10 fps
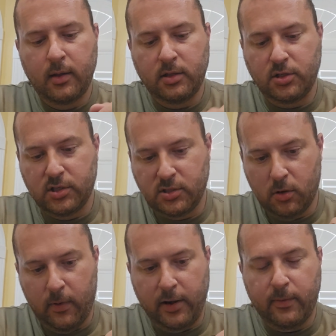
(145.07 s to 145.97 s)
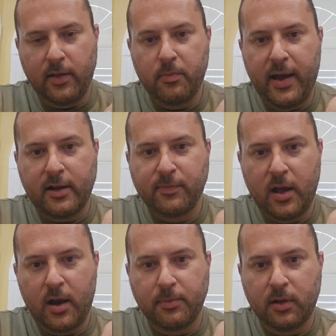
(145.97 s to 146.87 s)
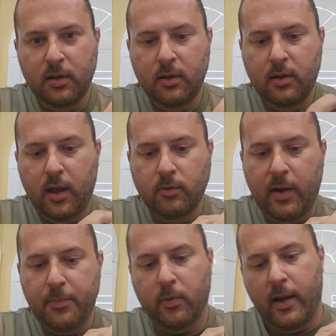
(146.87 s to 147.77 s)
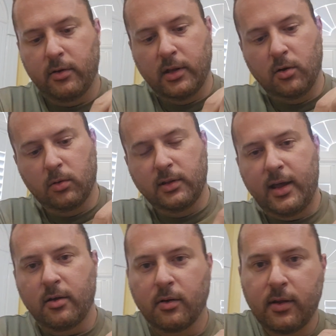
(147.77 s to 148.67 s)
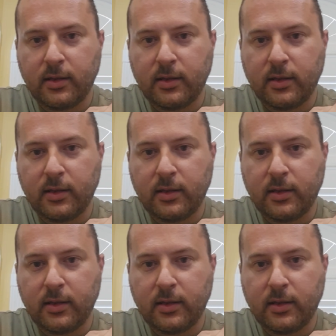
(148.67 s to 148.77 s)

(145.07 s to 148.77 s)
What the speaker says: to just go right around the back of my optic and wrap around and hold it down.